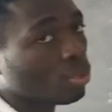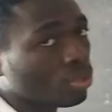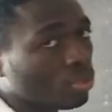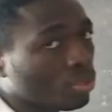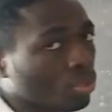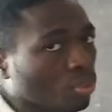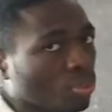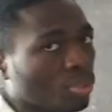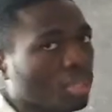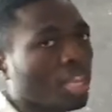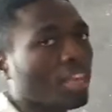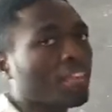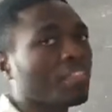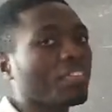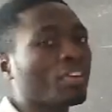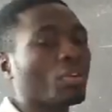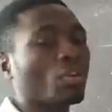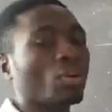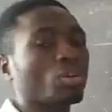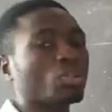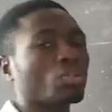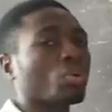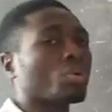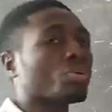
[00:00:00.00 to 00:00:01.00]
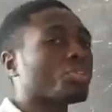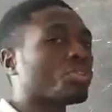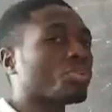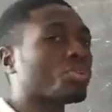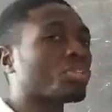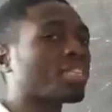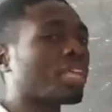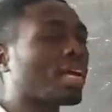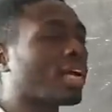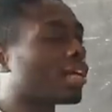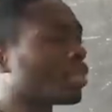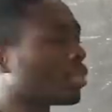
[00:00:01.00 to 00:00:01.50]
you do. If it was
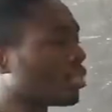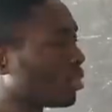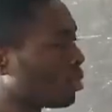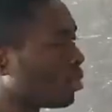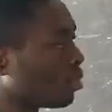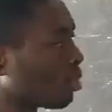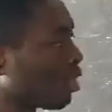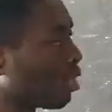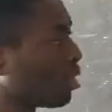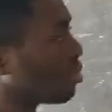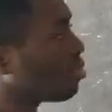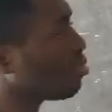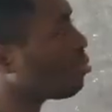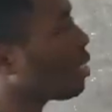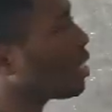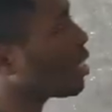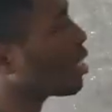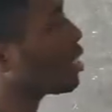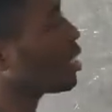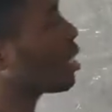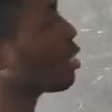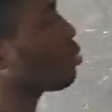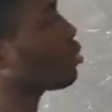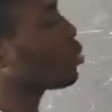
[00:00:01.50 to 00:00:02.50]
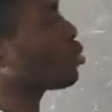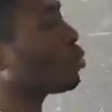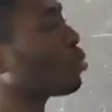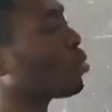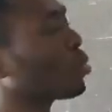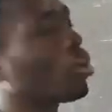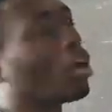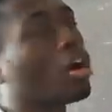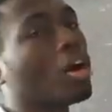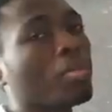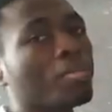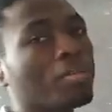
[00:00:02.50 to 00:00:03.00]
horizontal, you can make the table to
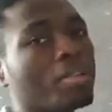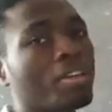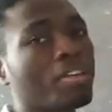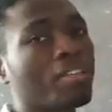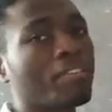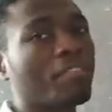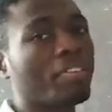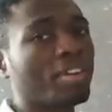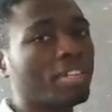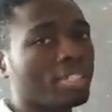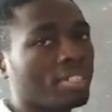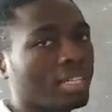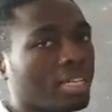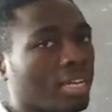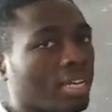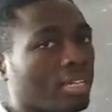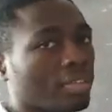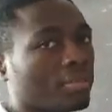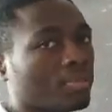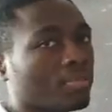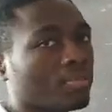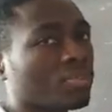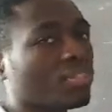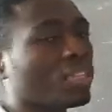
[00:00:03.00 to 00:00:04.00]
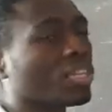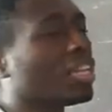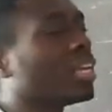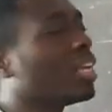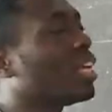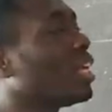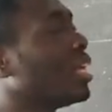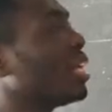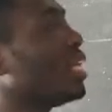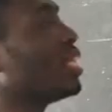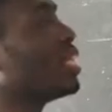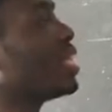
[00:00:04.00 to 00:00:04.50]
become vertical.
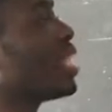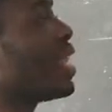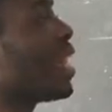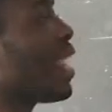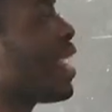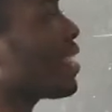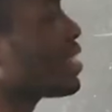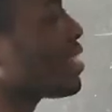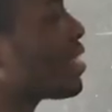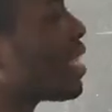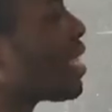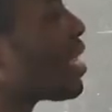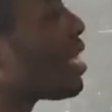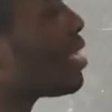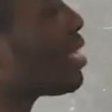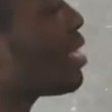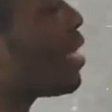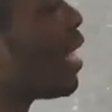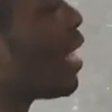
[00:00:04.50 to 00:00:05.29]
The next thing is